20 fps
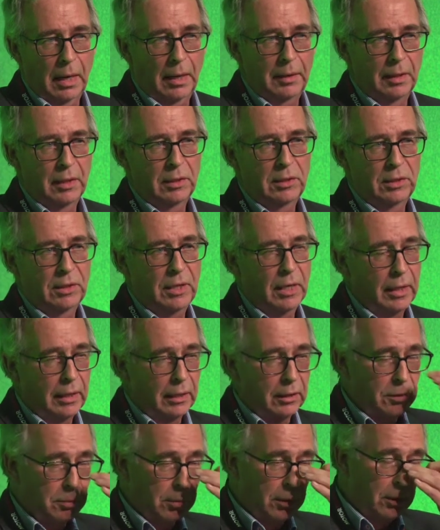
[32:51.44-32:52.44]
at this
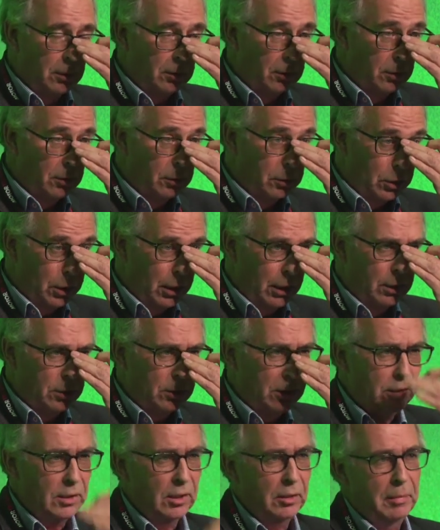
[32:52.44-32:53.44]
stage, with the
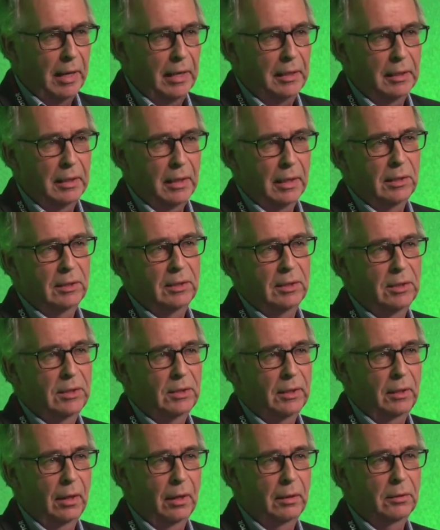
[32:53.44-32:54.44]
negotiations in many
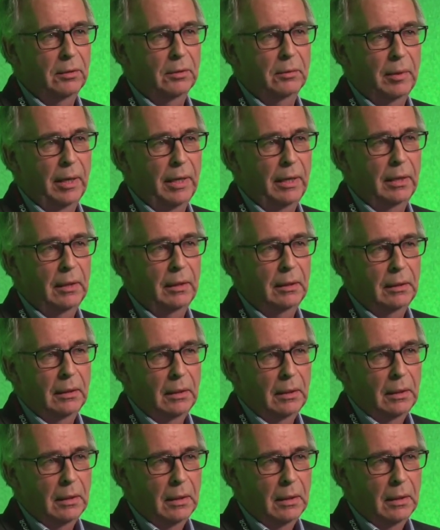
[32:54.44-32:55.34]
cases still underway,